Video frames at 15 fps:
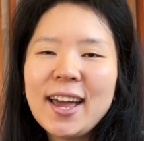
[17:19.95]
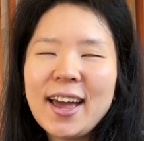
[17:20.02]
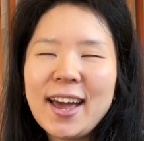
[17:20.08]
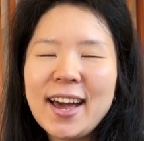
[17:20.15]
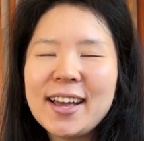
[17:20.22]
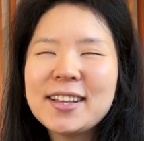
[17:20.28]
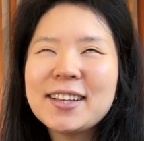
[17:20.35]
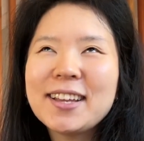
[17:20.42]

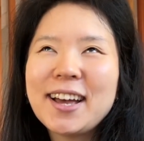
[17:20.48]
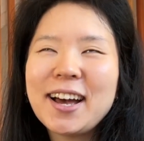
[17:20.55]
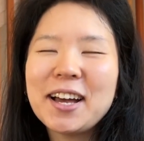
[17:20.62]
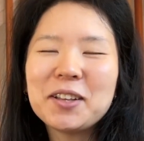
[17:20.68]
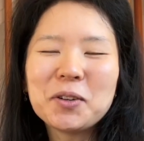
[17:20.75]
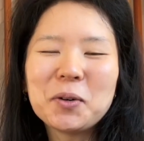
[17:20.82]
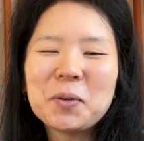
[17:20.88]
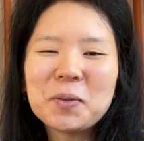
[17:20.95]
And I
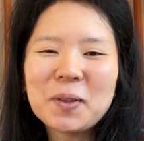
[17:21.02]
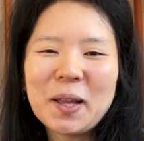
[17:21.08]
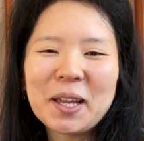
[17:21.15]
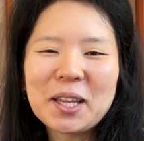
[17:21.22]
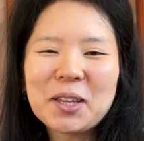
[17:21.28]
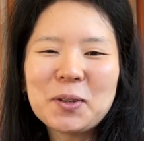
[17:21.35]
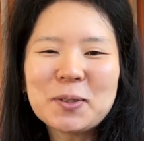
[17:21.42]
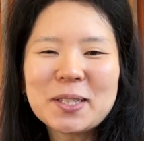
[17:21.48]
don't
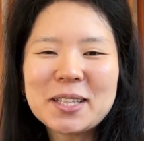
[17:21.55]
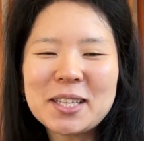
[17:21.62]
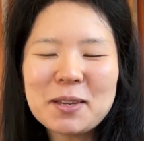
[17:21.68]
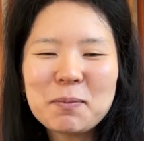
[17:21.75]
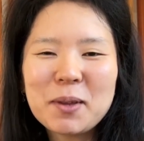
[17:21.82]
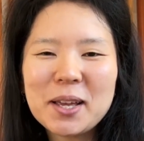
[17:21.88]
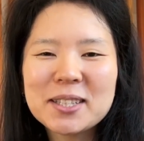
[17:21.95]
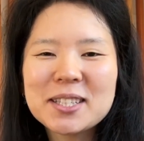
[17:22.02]
like using
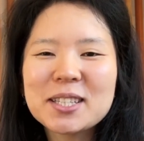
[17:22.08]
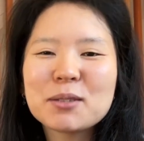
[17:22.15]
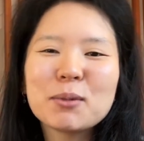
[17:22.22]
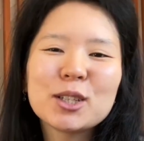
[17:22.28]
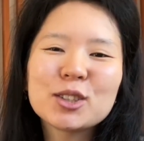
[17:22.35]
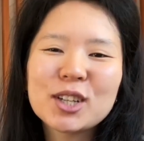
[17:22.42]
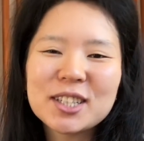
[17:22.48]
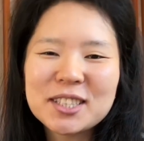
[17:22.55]
DPNs as
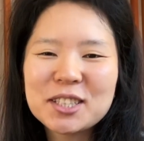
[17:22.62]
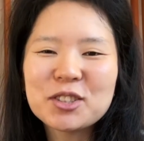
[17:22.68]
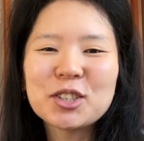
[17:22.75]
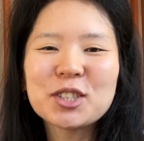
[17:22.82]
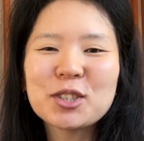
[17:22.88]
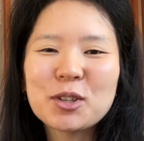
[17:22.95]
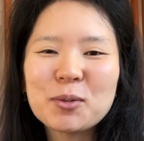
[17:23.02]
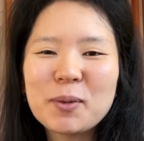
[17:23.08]
much because it's
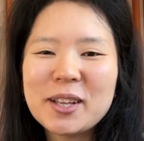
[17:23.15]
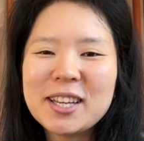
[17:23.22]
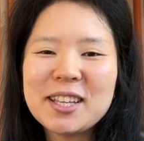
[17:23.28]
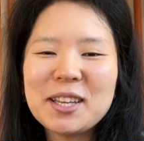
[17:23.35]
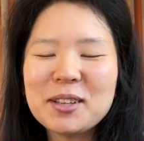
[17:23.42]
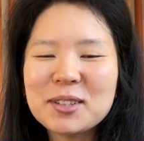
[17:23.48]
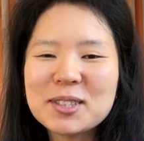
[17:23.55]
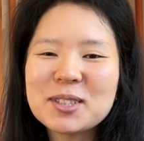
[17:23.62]
just too many
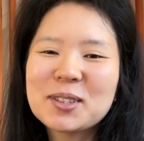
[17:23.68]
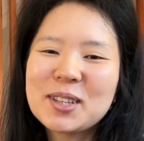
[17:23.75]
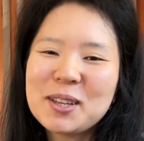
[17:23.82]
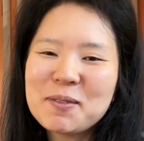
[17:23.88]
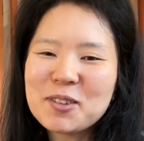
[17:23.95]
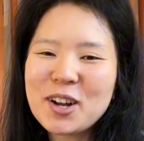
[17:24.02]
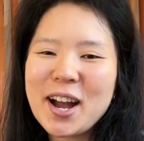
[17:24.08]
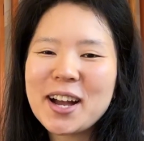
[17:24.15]
needles to
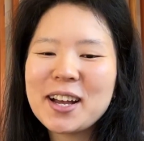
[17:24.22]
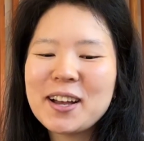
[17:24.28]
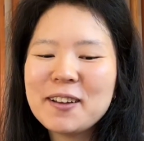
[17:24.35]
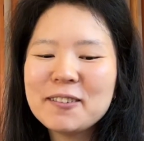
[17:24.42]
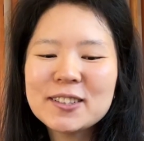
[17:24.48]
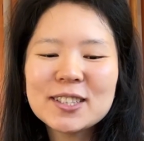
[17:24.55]
keep track of.